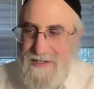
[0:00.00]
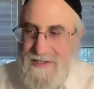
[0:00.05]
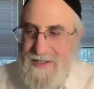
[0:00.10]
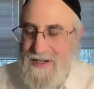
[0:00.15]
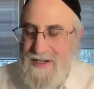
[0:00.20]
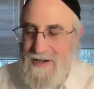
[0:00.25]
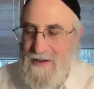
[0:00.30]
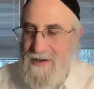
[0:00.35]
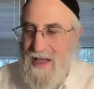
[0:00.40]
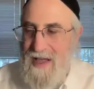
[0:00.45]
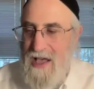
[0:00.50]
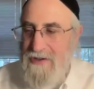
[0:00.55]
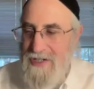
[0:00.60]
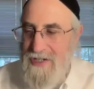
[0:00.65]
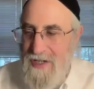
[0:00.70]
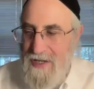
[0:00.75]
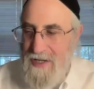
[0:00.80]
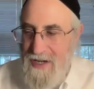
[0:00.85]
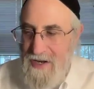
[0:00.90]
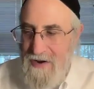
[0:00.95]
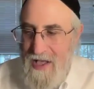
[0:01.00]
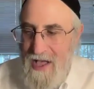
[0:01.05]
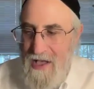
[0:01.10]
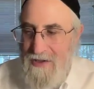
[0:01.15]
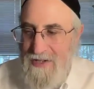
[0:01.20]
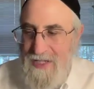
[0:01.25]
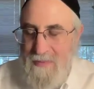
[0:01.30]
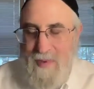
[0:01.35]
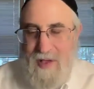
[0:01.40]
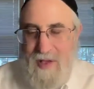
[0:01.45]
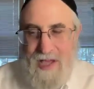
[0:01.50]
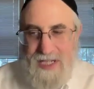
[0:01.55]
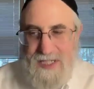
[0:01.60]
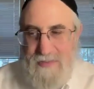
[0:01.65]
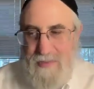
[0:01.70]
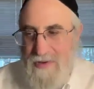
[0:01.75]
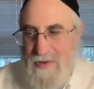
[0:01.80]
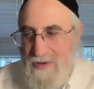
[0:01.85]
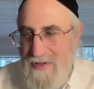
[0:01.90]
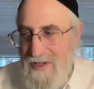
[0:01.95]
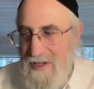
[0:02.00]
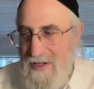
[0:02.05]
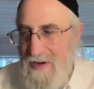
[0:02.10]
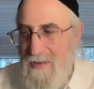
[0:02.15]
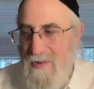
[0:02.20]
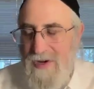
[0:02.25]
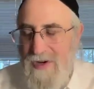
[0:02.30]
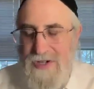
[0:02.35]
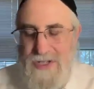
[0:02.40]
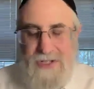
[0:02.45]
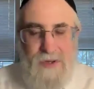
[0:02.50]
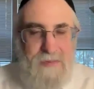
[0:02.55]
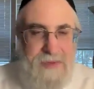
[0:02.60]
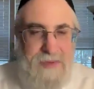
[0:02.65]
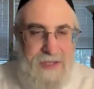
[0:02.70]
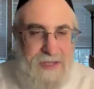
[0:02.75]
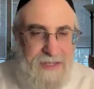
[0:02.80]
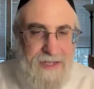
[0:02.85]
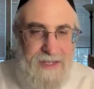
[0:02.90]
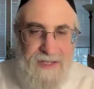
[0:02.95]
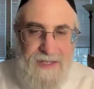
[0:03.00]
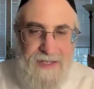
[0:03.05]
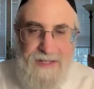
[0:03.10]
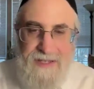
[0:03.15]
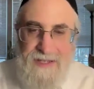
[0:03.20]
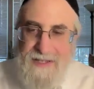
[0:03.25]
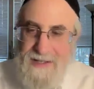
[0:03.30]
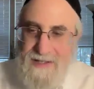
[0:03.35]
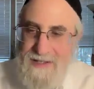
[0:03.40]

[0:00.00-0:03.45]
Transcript: How is it possible? We're so busy